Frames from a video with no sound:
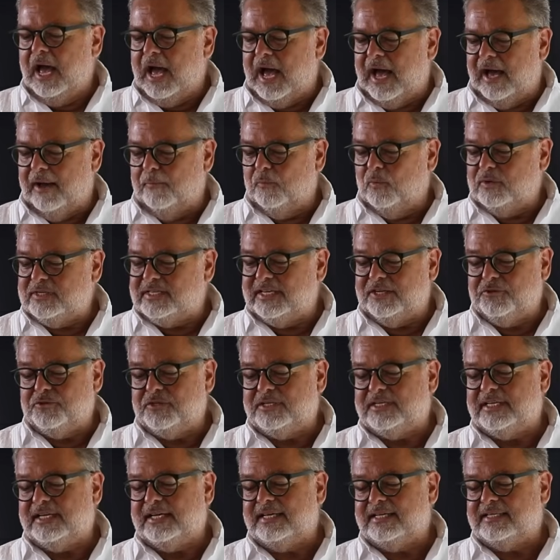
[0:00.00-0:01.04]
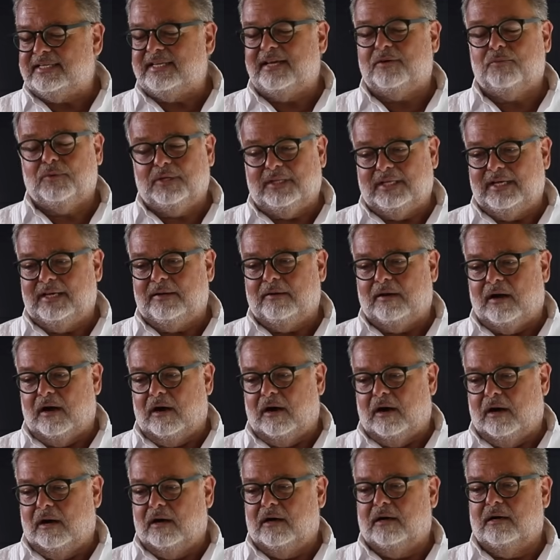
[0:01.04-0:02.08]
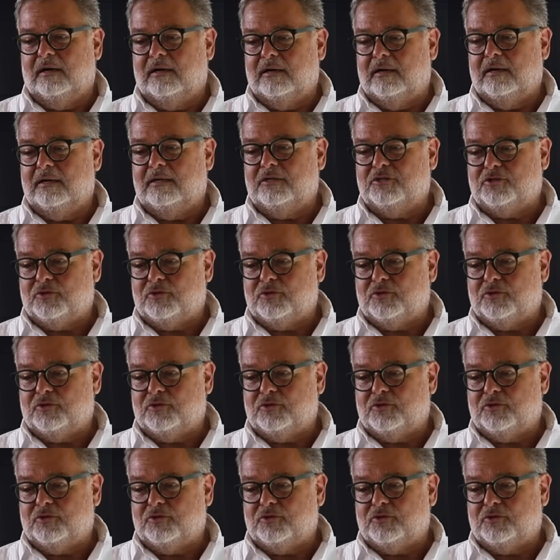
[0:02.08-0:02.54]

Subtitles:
What's interesting is they really are